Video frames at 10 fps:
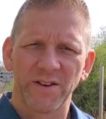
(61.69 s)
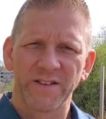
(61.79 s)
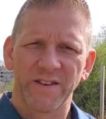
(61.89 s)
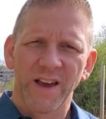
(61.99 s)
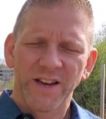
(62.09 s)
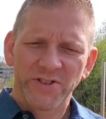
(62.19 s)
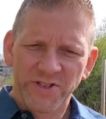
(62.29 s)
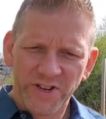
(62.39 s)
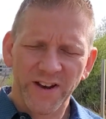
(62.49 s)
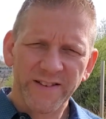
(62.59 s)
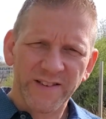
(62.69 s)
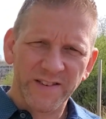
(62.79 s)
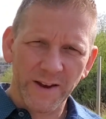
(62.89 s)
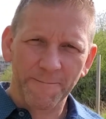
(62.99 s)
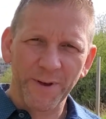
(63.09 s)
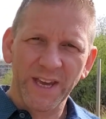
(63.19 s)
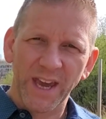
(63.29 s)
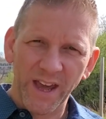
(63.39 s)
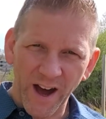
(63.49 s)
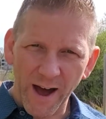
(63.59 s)
is just simply
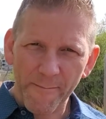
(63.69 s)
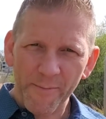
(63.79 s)
get up